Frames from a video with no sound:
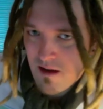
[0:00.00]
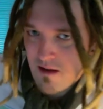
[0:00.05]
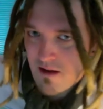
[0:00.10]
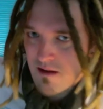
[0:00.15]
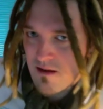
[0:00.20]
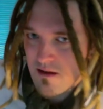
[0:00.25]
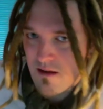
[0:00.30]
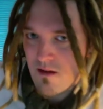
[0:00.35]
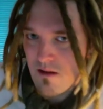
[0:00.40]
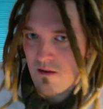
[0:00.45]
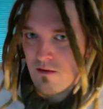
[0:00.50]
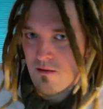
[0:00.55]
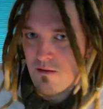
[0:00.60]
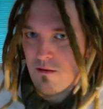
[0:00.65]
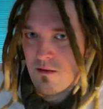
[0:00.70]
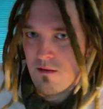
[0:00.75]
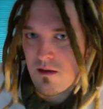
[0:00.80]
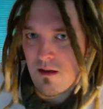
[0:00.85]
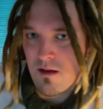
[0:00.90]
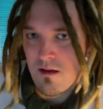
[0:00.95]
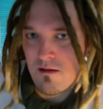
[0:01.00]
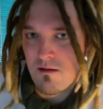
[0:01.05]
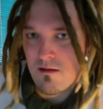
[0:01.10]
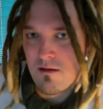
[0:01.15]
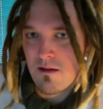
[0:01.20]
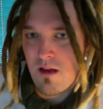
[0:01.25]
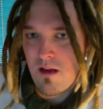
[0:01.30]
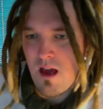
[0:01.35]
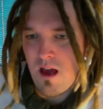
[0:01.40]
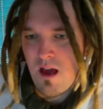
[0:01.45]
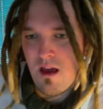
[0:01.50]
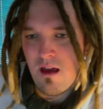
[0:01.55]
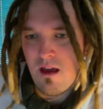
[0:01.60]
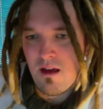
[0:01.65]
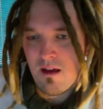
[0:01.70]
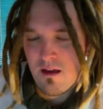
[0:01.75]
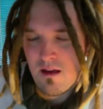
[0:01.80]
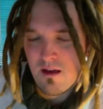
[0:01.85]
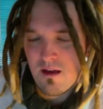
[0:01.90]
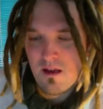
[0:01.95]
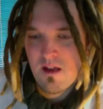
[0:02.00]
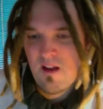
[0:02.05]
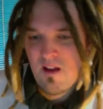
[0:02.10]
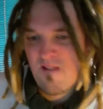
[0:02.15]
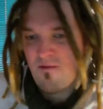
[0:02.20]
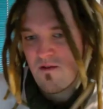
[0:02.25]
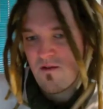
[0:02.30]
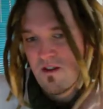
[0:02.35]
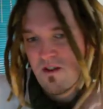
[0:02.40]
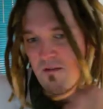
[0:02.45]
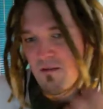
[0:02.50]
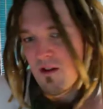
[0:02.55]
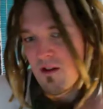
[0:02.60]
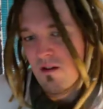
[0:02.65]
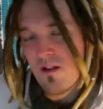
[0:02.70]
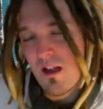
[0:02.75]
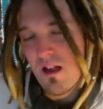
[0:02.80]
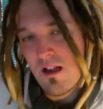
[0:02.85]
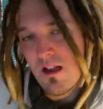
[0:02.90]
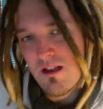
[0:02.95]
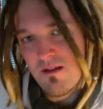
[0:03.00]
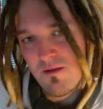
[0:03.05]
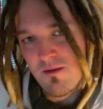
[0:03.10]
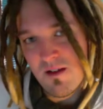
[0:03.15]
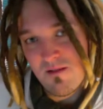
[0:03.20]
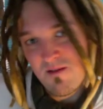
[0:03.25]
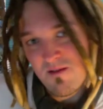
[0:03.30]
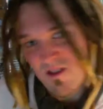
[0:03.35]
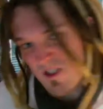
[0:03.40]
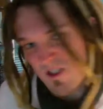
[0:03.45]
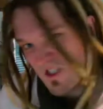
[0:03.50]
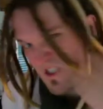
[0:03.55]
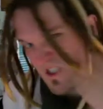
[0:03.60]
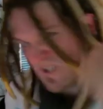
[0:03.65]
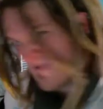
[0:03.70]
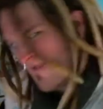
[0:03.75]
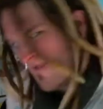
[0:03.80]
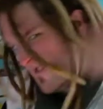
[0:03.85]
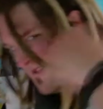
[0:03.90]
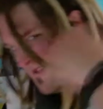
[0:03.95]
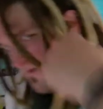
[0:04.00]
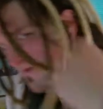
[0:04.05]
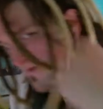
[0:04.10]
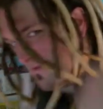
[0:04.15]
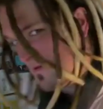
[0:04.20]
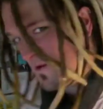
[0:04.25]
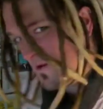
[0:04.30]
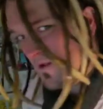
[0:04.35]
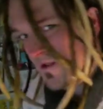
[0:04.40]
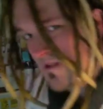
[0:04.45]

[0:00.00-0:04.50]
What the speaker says: So, you know, hey, I've already abused it a little bit. I'm just going to give it a little bit more.